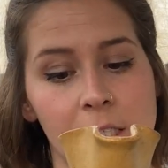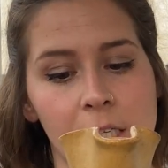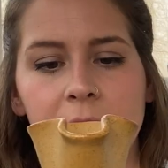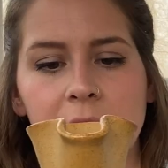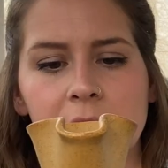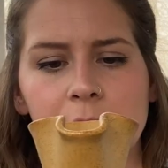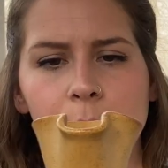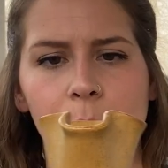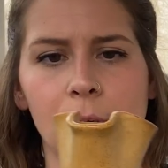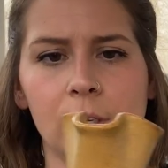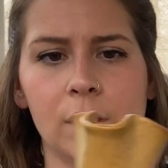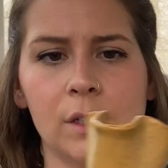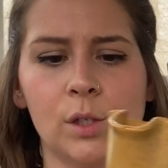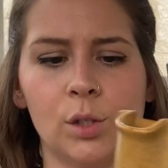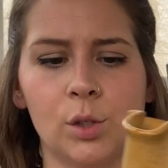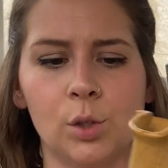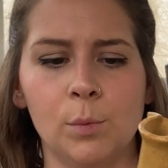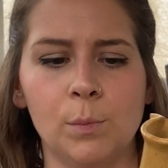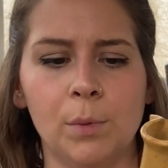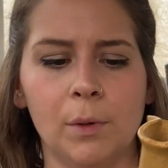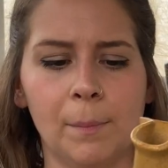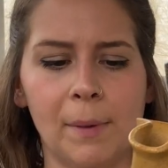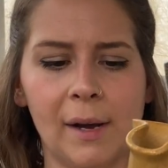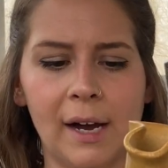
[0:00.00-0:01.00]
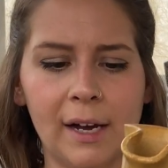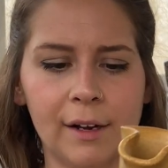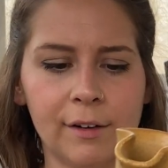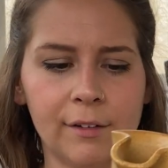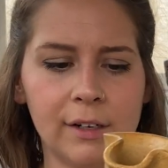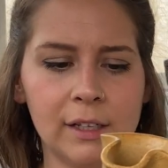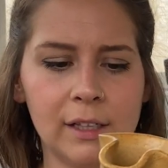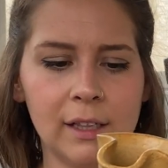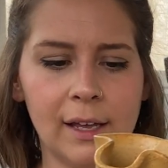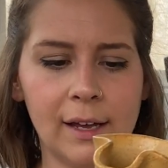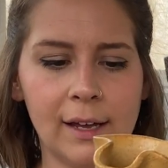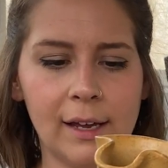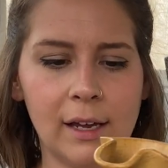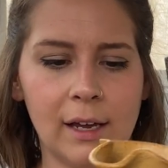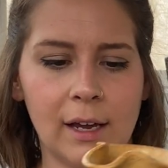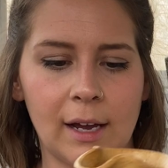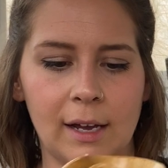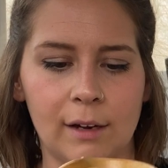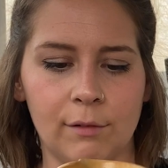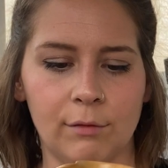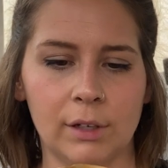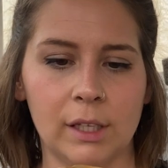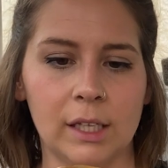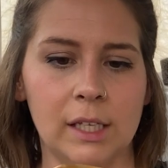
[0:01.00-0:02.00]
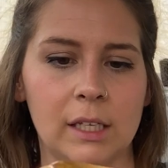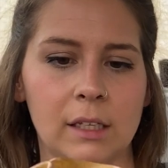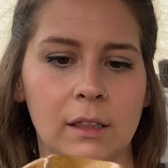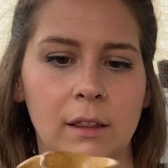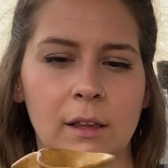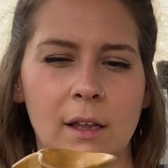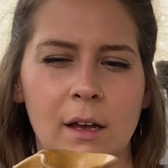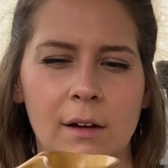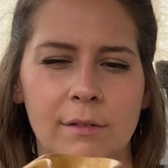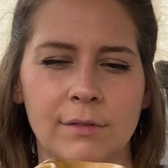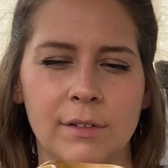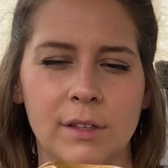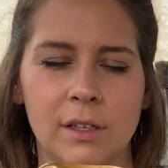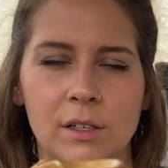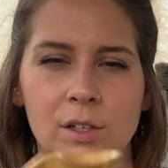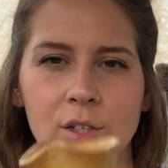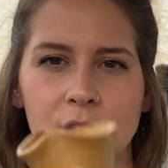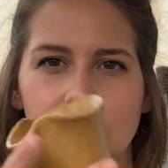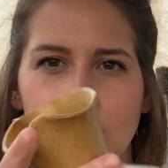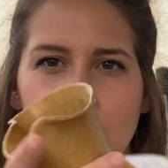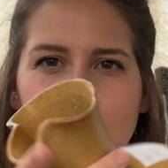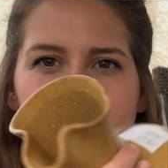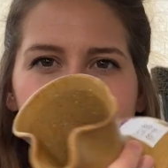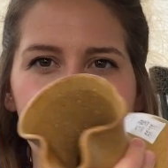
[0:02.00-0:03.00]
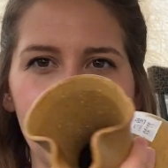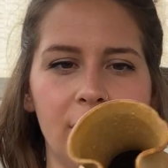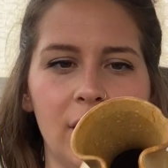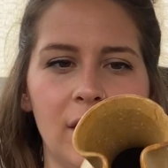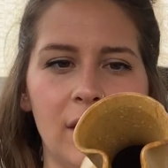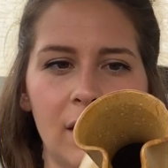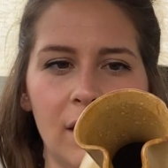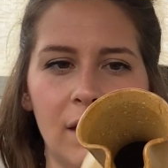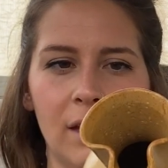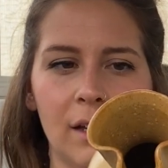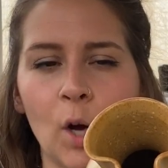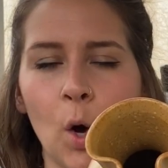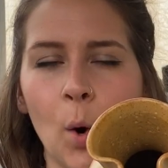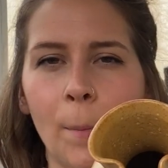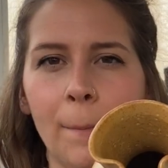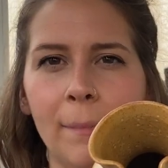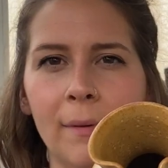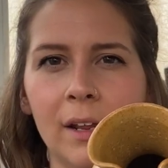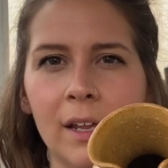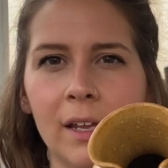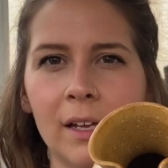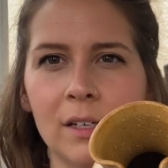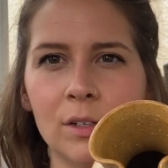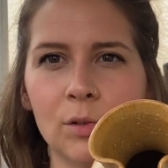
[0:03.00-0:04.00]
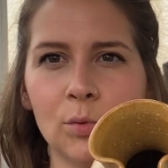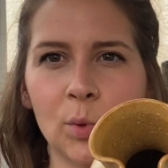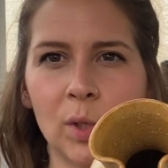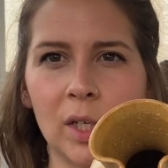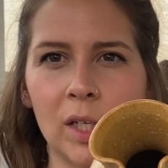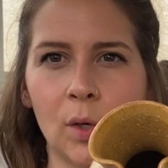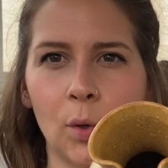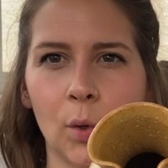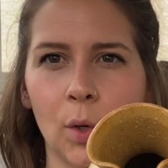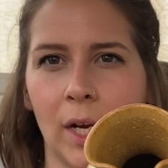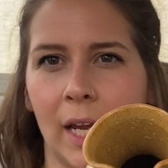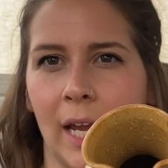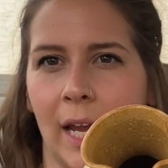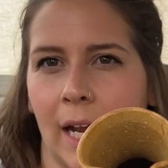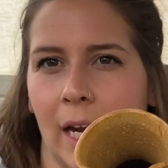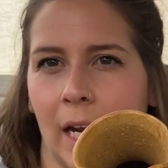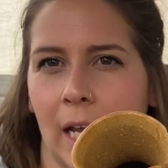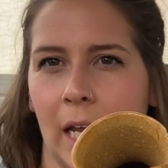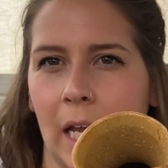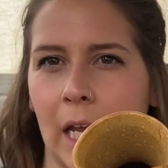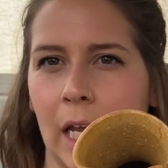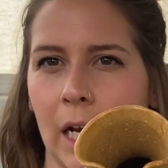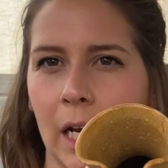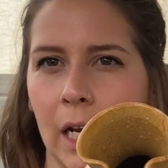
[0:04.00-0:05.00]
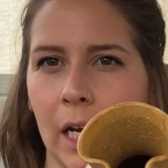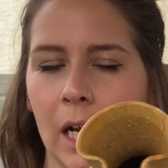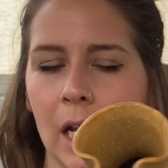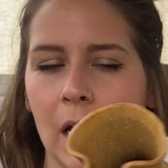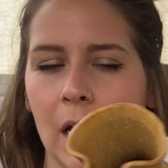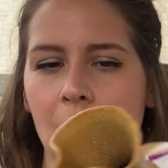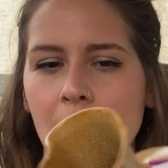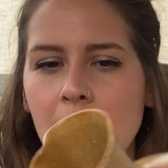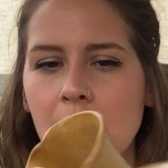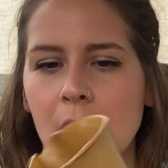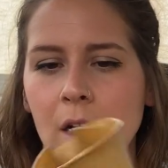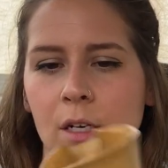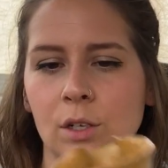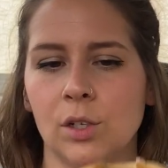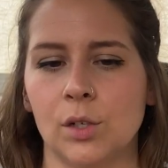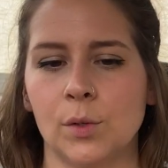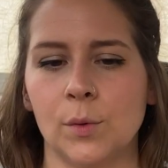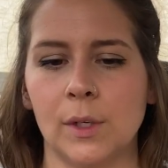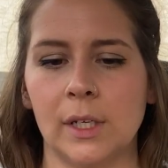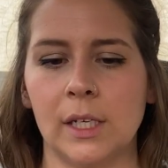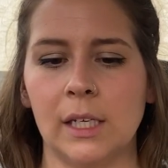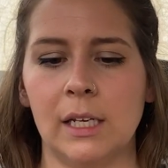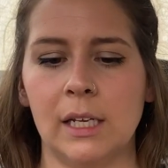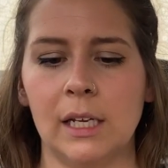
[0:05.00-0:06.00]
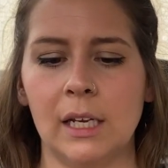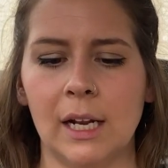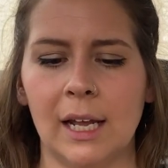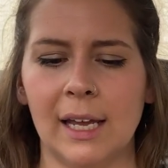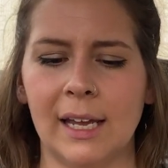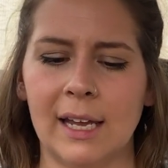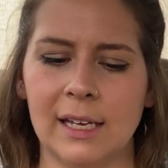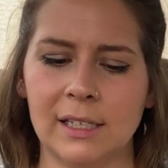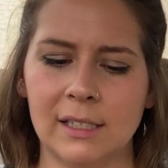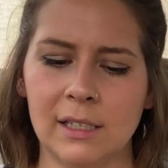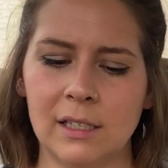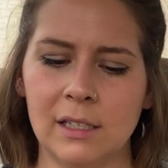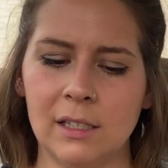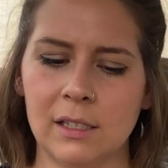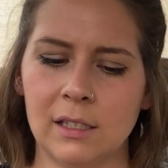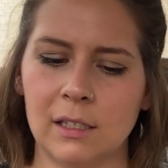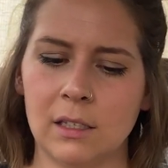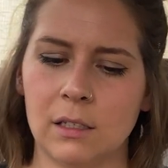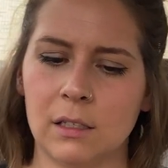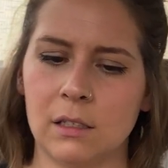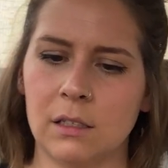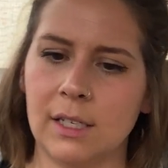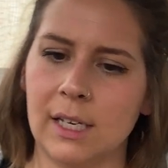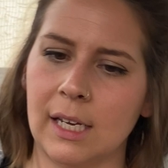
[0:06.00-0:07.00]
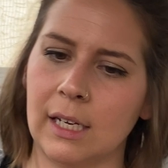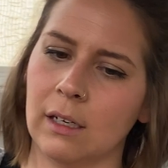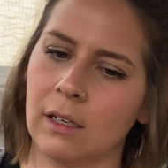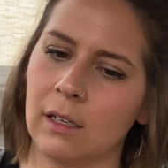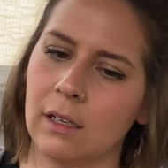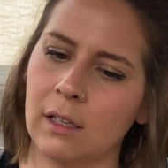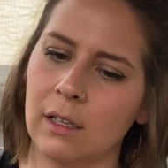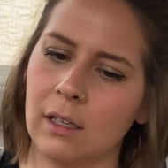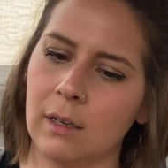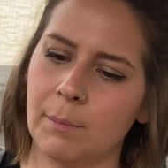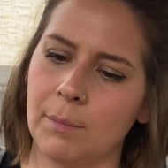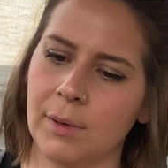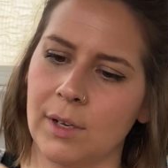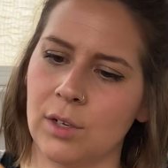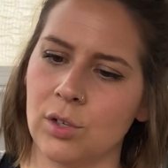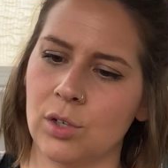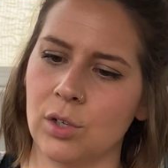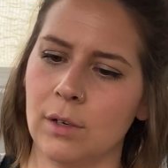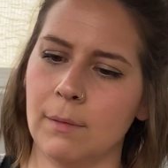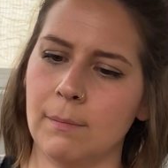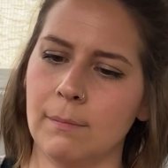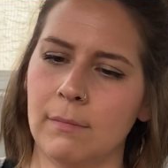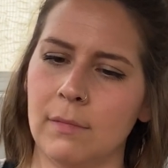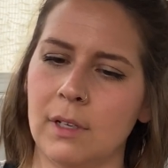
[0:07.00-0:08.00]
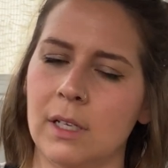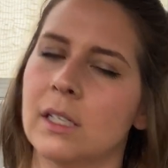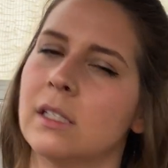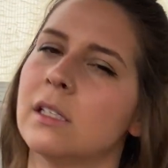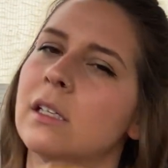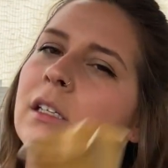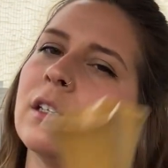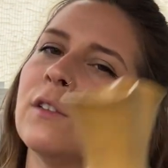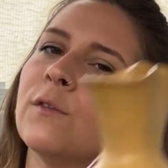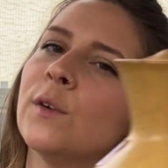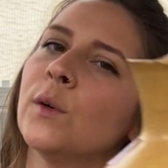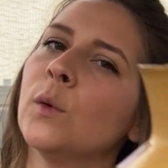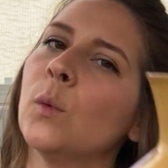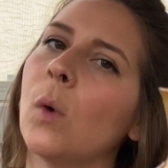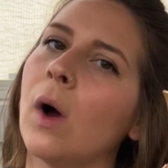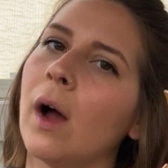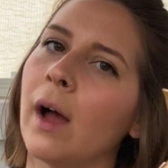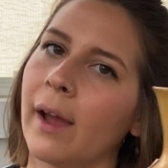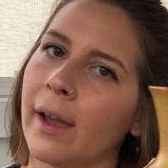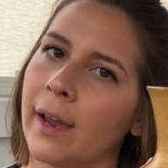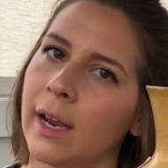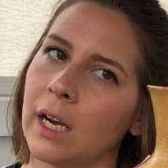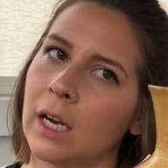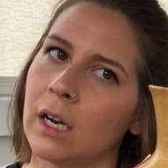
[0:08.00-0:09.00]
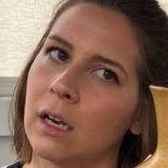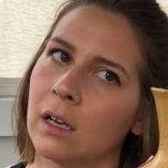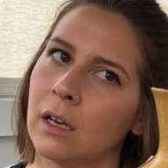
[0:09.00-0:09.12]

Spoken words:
This one is super pottery-like. I really loved the shape. The opening is really organic and just really neat. I guess it's technically a pitcher. Is this for wine?